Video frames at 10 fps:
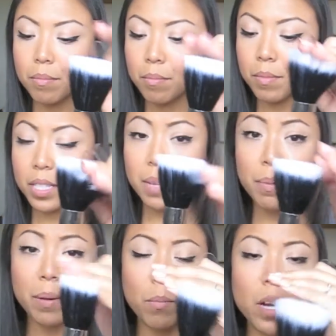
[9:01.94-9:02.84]

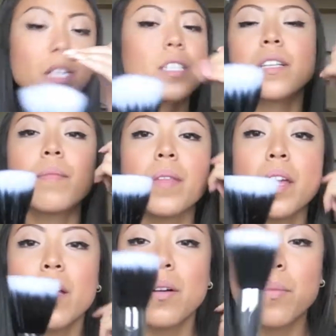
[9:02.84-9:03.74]
stippling brush,
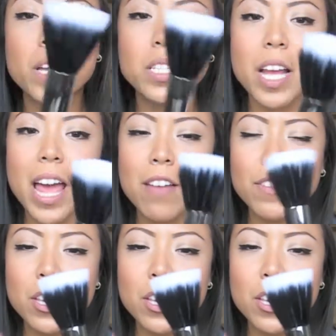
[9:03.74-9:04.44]
which I haven't